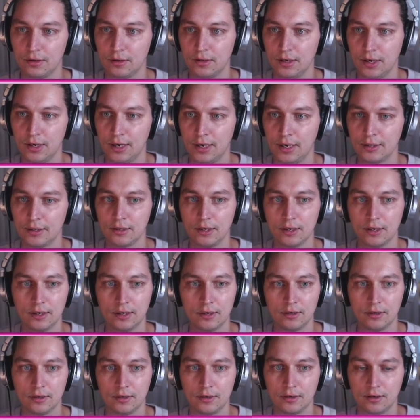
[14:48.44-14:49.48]

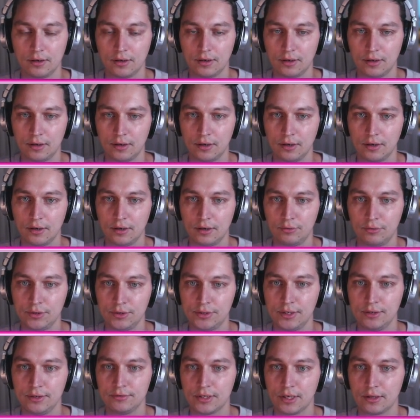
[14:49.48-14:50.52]
handler
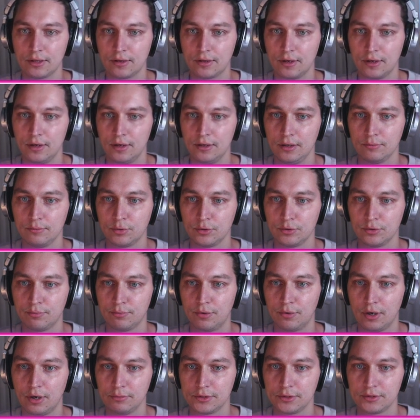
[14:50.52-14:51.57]
receives and the input
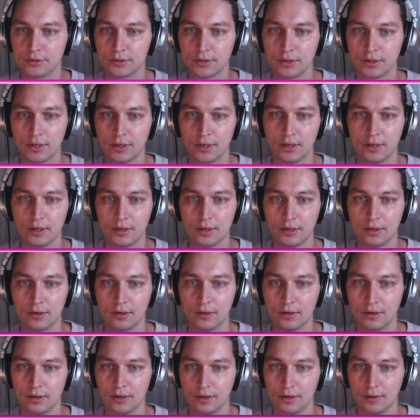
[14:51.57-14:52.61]
params,
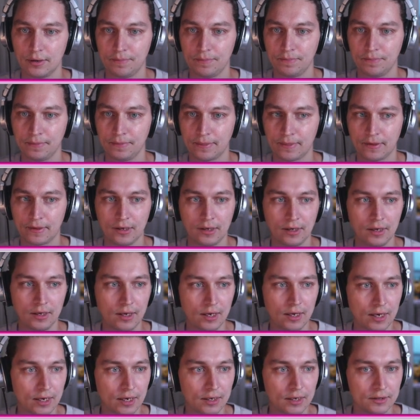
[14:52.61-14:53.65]
and
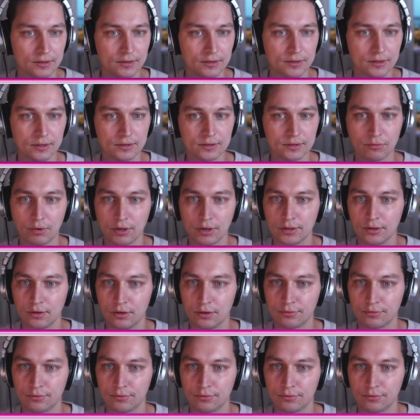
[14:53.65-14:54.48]
it's quite a lot